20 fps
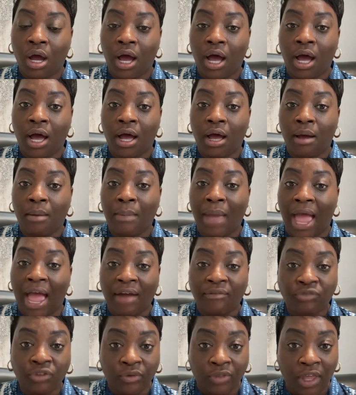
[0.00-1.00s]

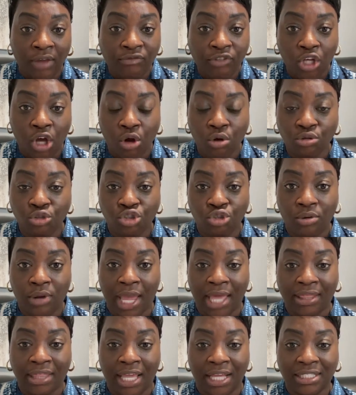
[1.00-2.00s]
after they've told you
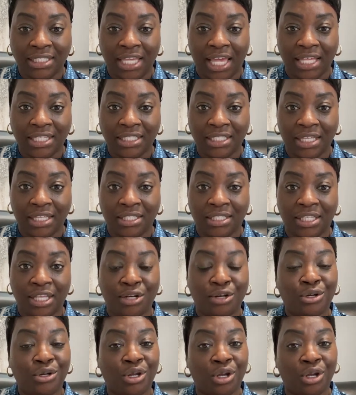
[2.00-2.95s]
at that testing center,